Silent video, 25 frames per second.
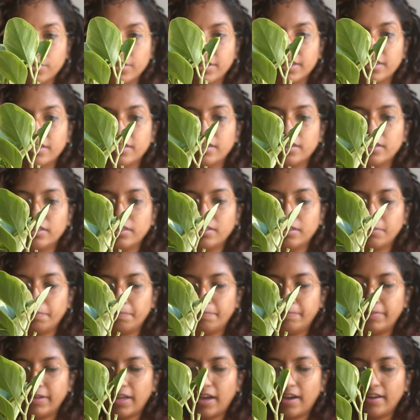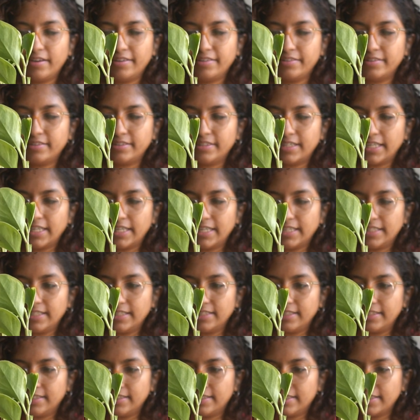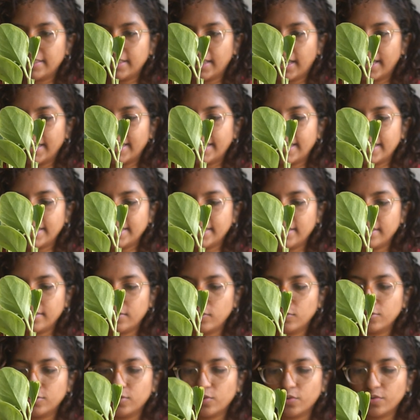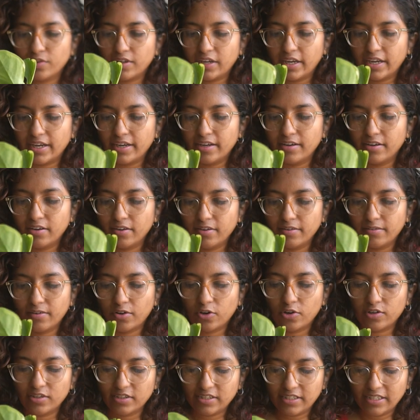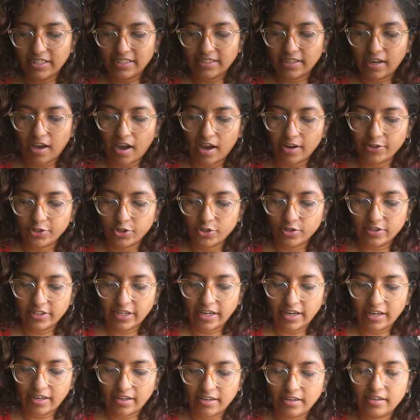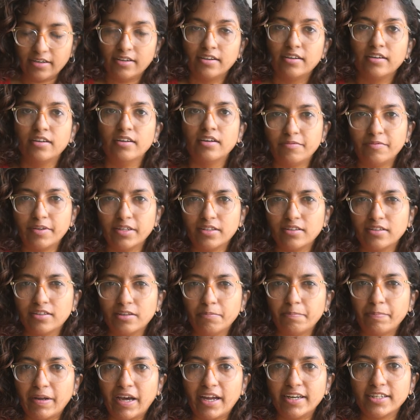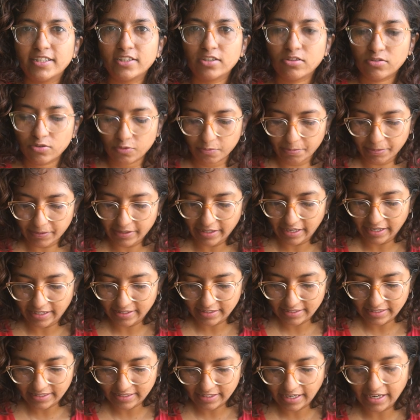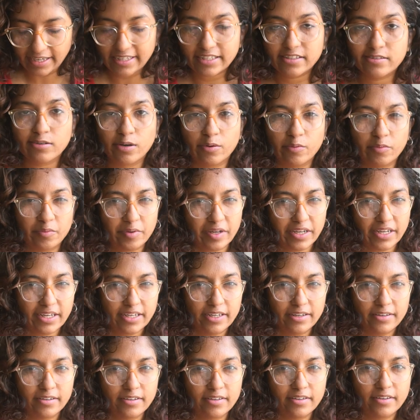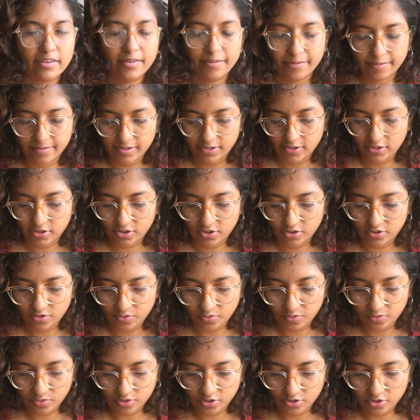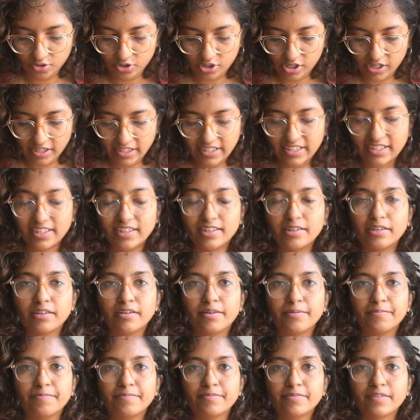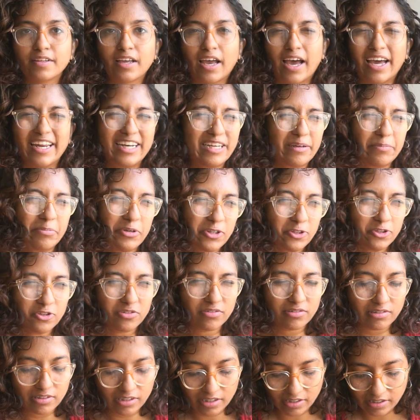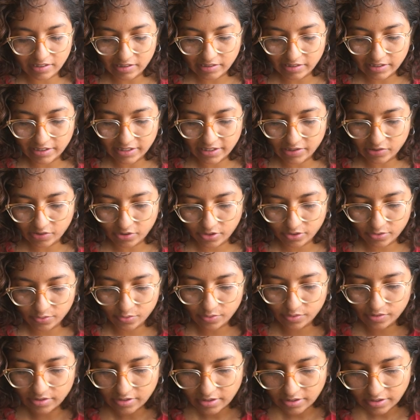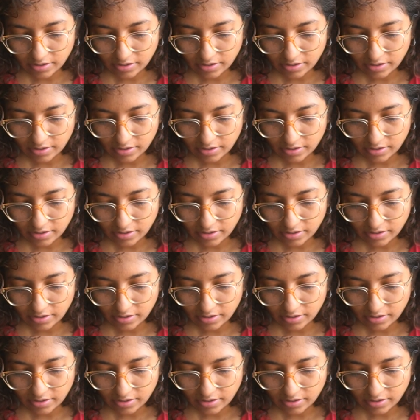here the plant is. I guess it looks okay. Honestly, it's hard to tell whether the plant is super healthy right away. You usually are able to see in a day or two,